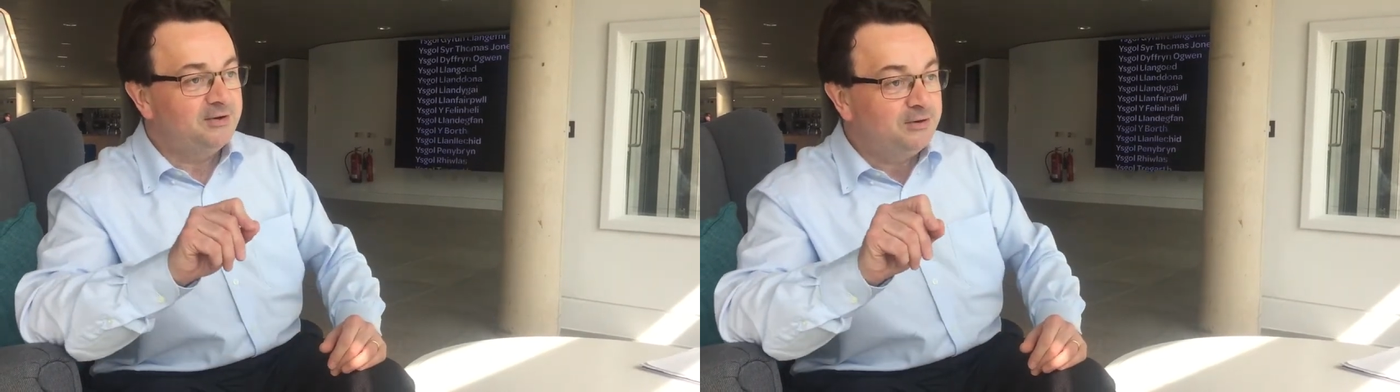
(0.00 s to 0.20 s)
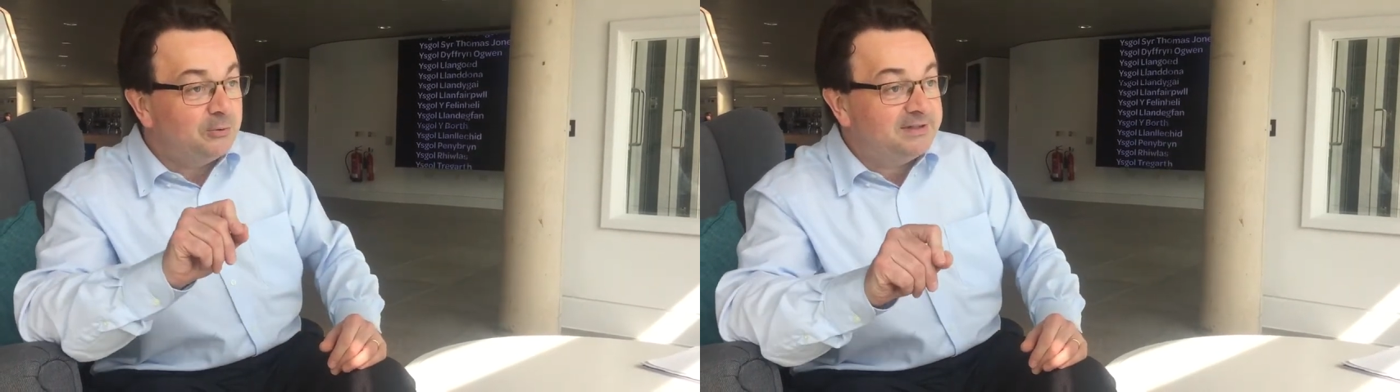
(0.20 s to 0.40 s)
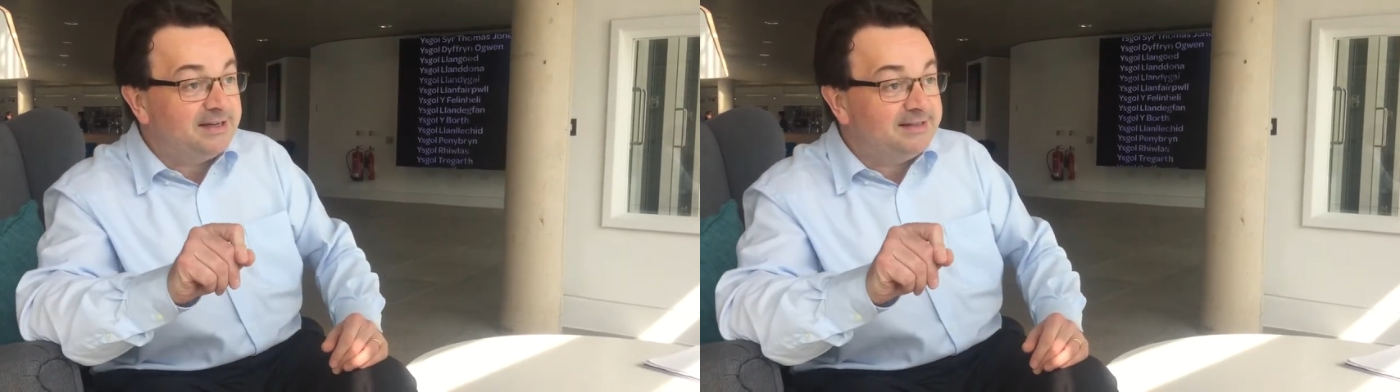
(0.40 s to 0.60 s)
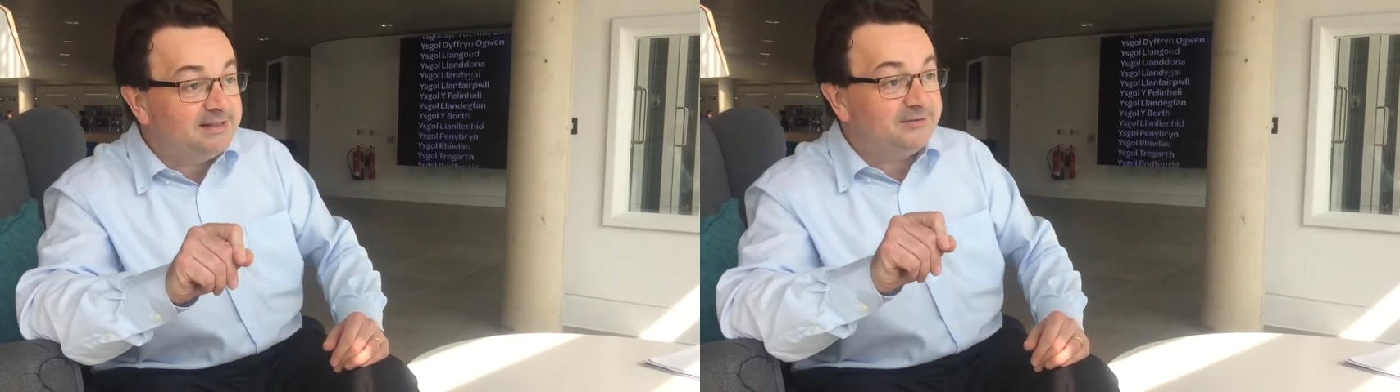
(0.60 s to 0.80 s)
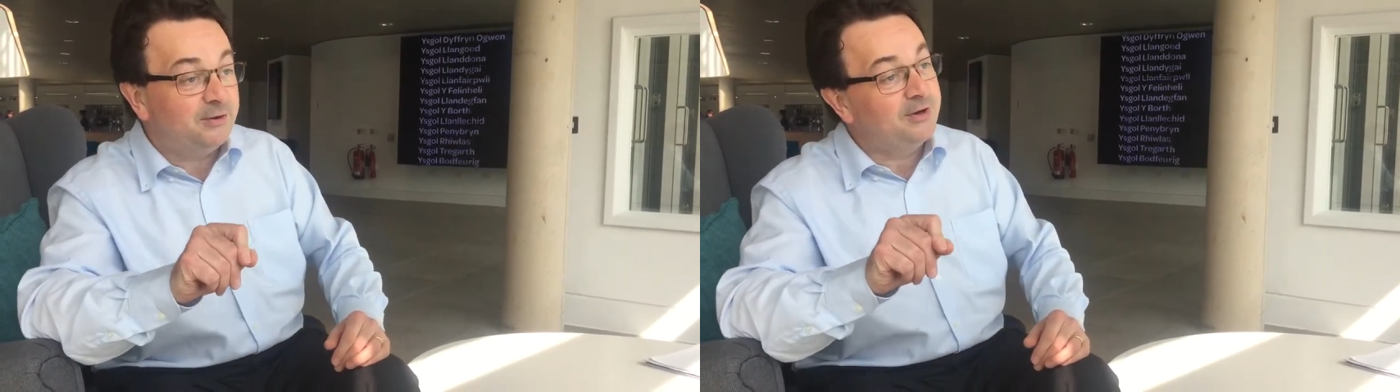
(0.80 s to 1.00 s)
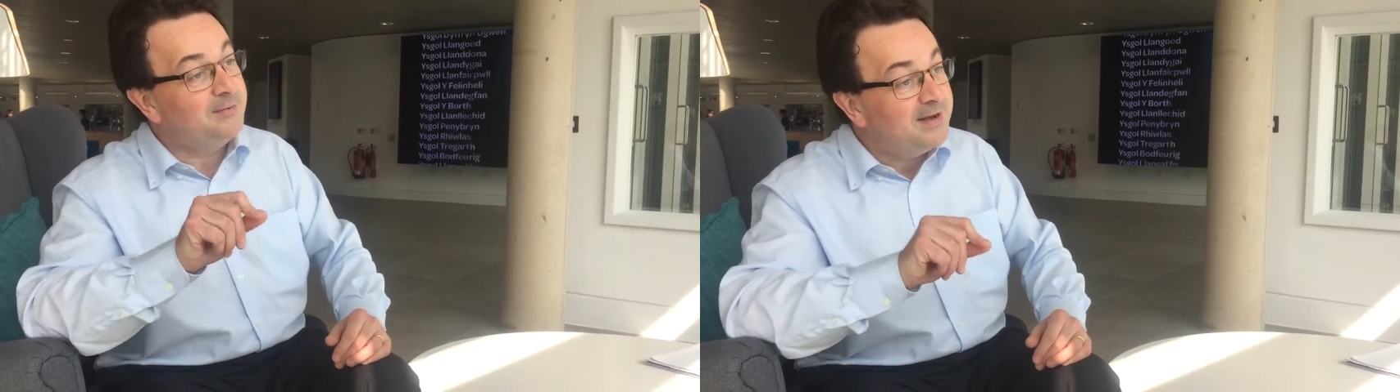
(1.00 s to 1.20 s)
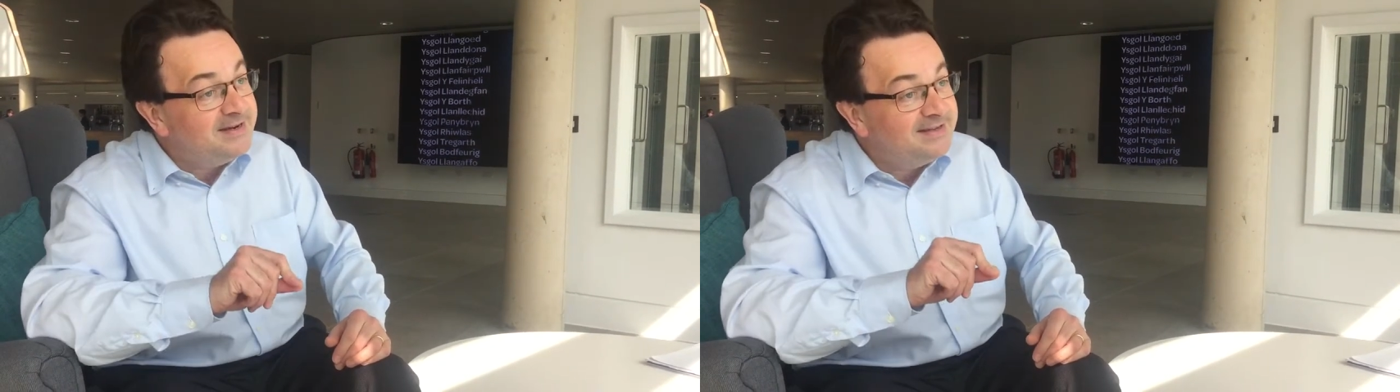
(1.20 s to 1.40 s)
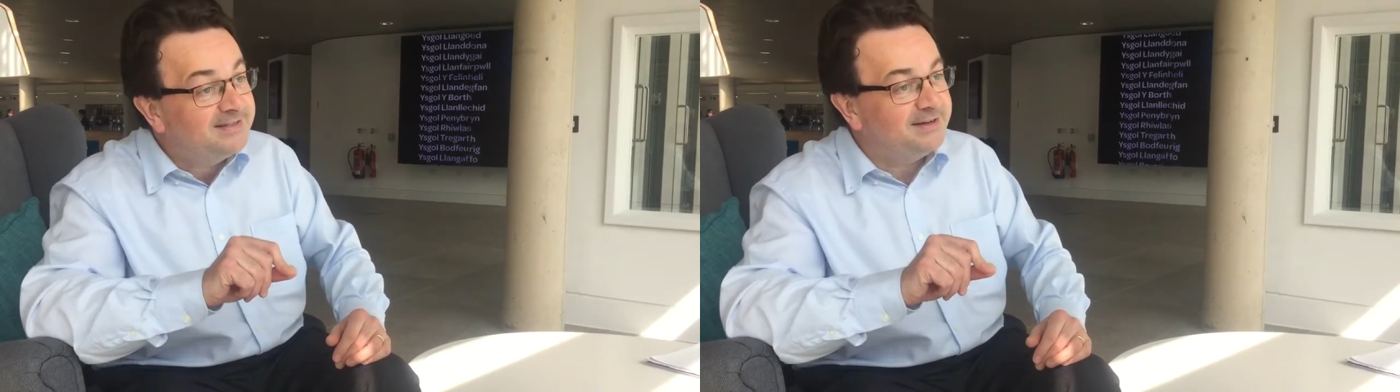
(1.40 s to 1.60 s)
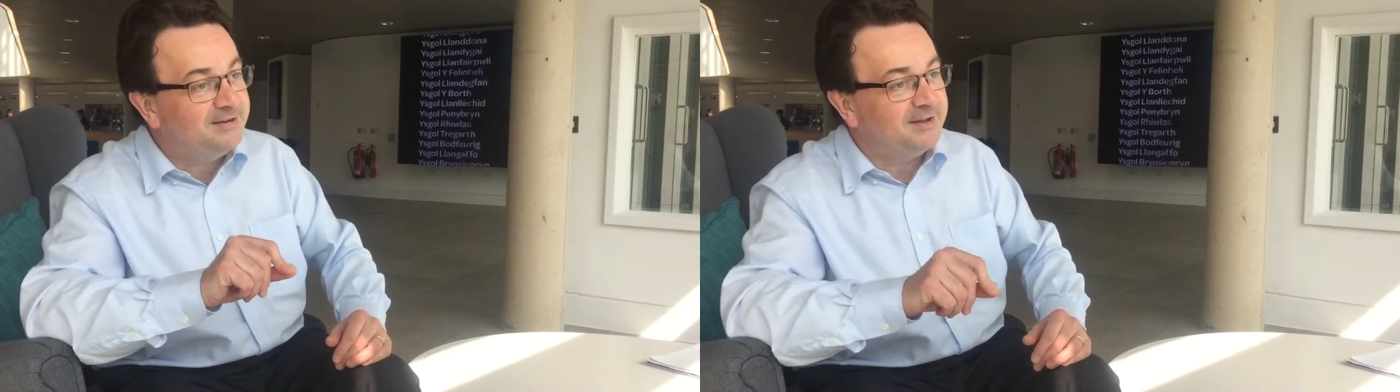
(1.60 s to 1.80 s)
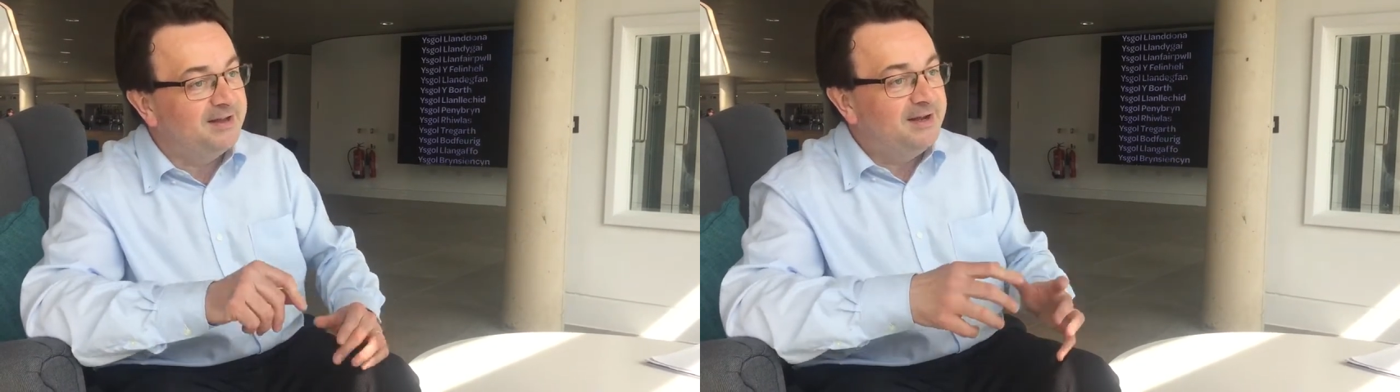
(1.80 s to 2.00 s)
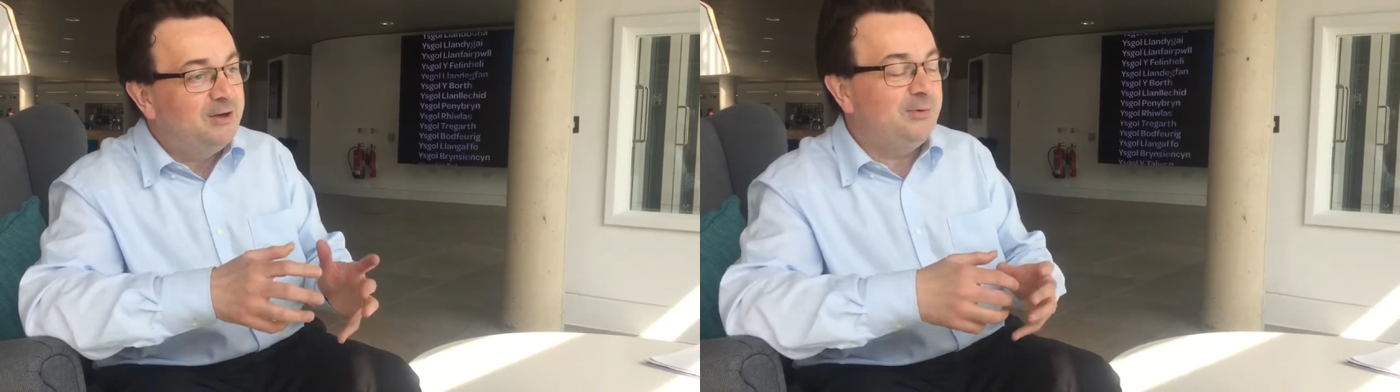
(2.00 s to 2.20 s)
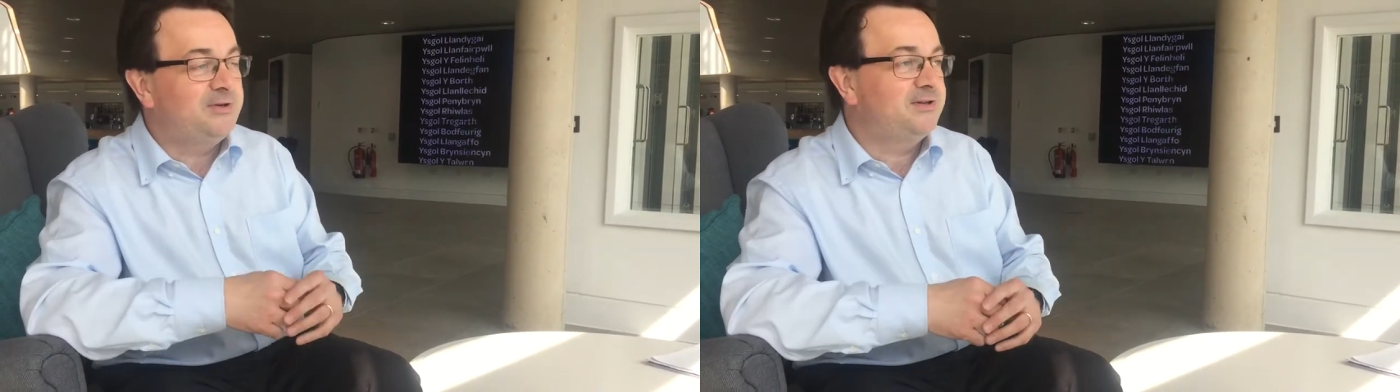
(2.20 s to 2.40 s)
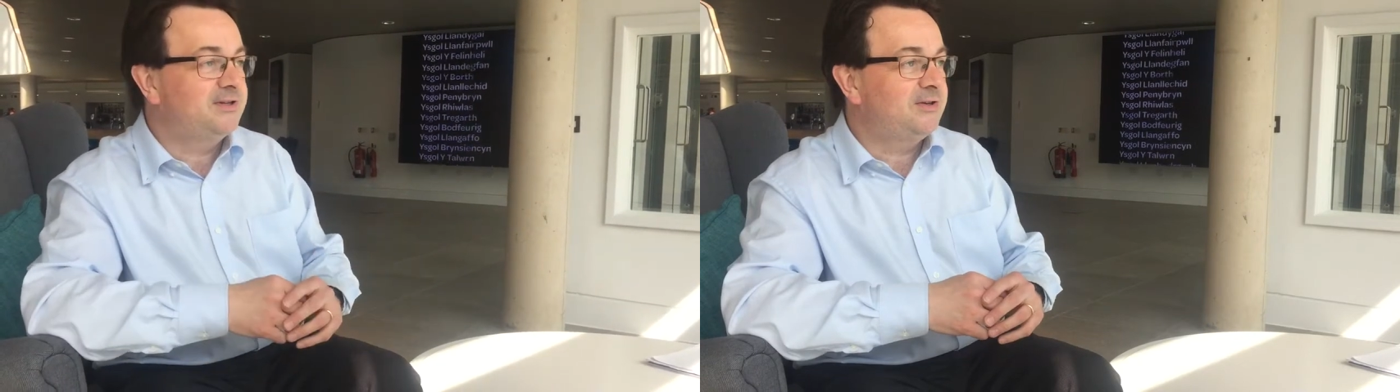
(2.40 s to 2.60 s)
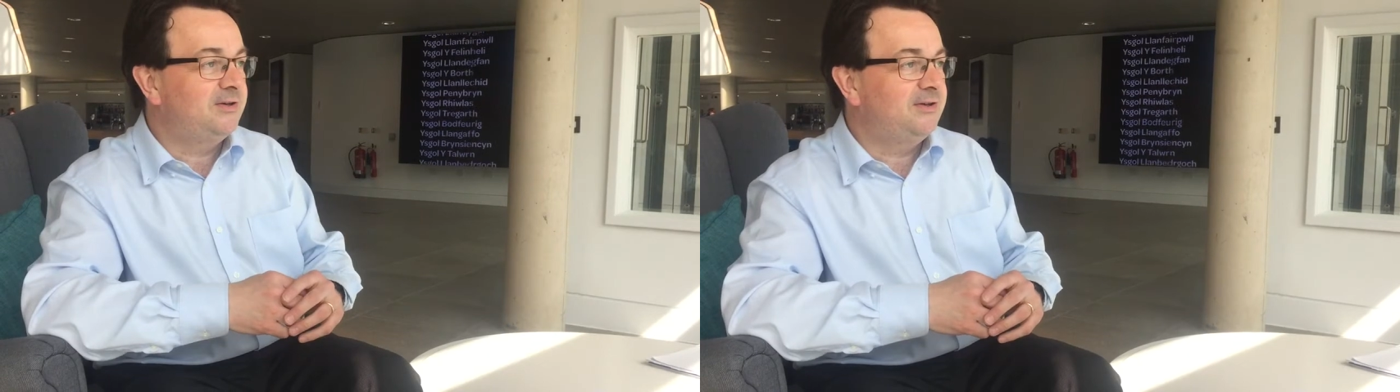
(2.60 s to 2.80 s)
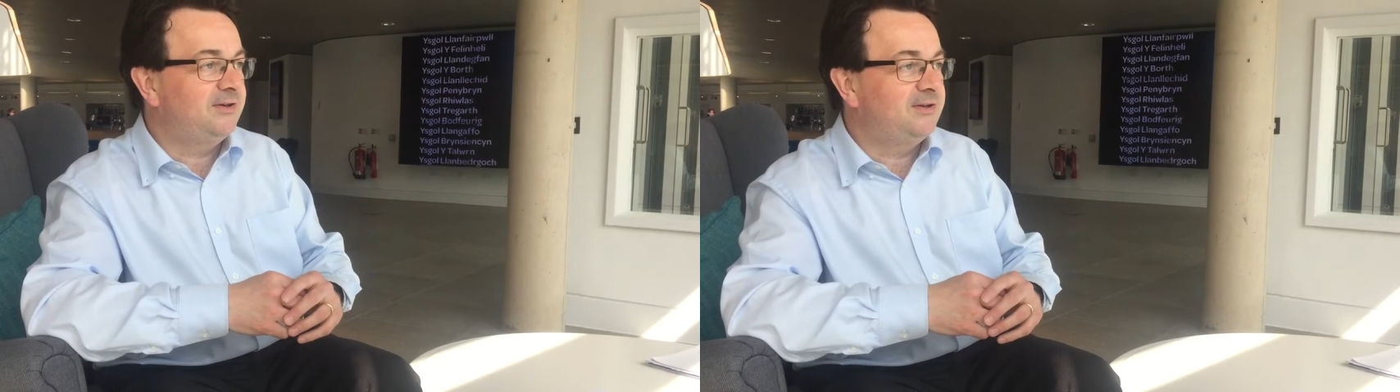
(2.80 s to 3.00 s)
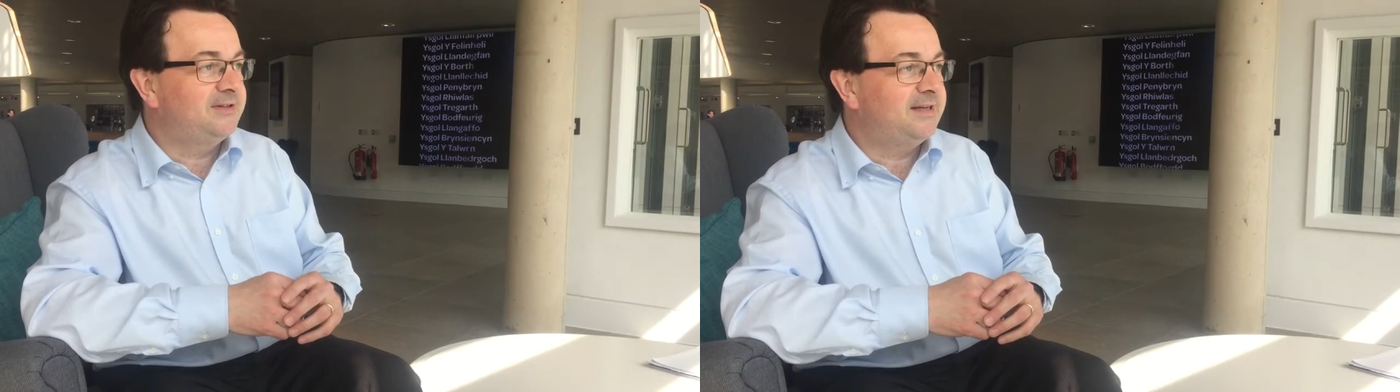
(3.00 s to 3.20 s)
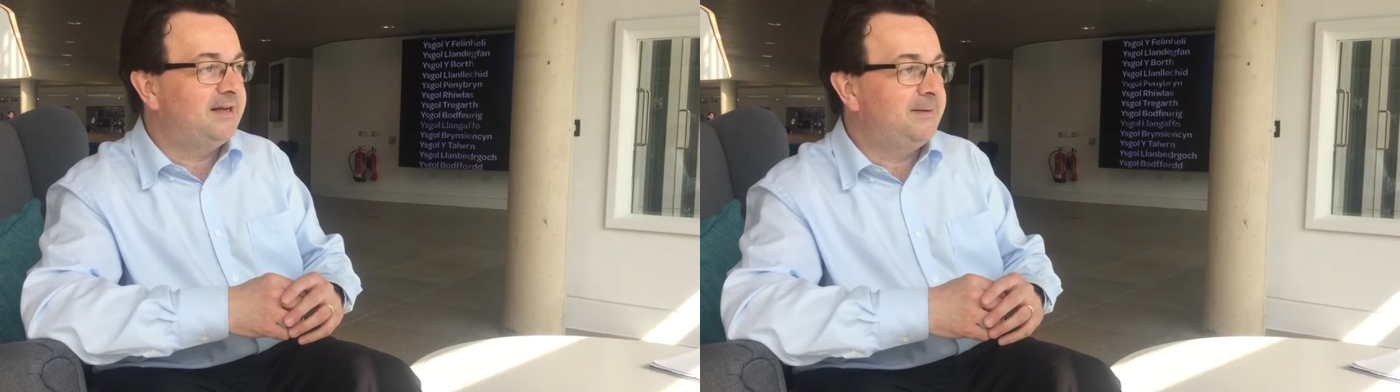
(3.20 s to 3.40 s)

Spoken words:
notated for him in his diary, which is a song called